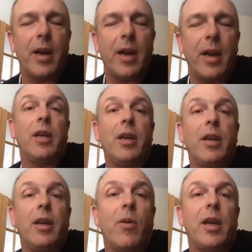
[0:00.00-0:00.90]
I think that's a
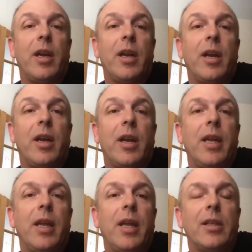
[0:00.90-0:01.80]
really good question,
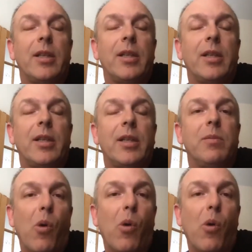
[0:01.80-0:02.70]
and I think the
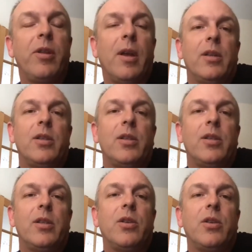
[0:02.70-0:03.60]
answer is both.
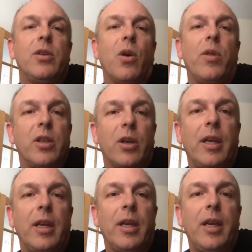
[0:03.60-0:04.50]

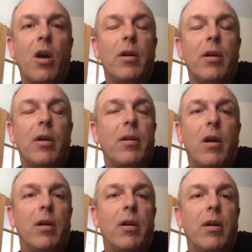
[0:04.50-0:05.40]
So there certainly
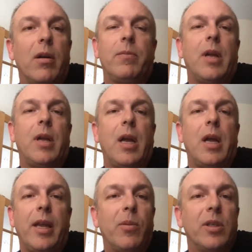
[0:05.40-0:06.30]
are are
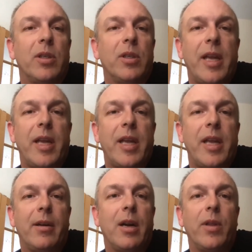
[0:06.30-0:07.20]
uh, labor
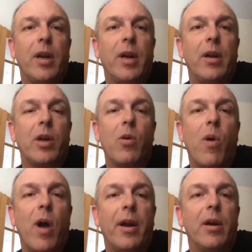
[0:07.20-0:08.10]
standards that are out
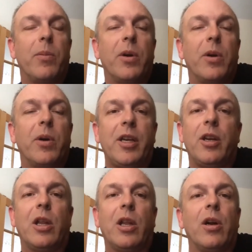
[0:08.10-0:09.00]
there that
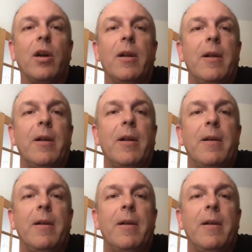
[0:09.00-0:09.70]
require particular